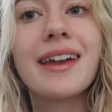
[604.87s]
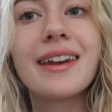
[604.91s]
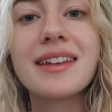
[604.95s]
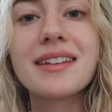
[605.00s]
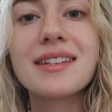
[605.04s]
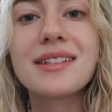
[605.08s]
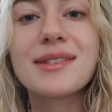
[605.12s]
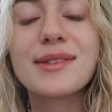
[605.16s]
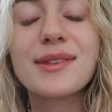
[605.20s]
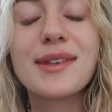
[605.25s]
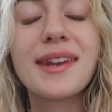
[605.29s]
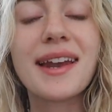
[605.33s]
It
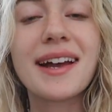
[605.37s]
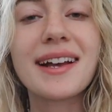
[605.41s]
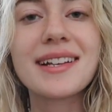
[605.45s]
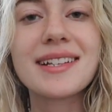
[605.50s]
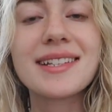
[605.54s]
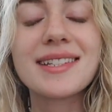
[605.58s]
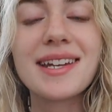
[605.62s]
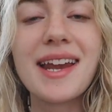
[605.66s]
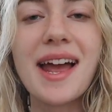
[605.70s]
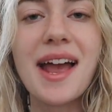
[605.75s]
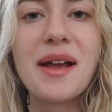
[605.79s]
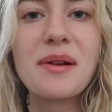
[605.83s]
is the
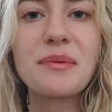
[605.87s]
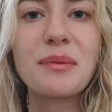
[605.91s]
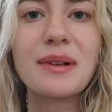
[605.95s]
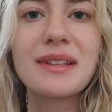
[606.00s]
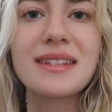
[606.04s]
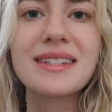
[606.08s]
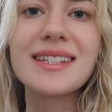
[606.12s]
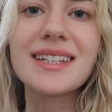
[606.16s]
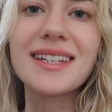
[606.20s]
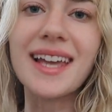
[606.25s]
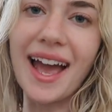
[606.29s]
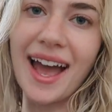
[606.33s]
next day,
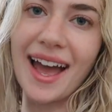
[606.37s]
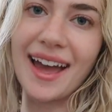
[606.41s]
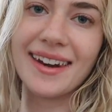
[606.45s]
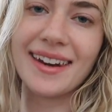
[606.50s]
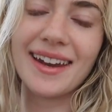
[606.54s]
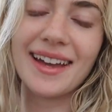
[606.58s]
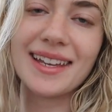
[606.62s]
once again.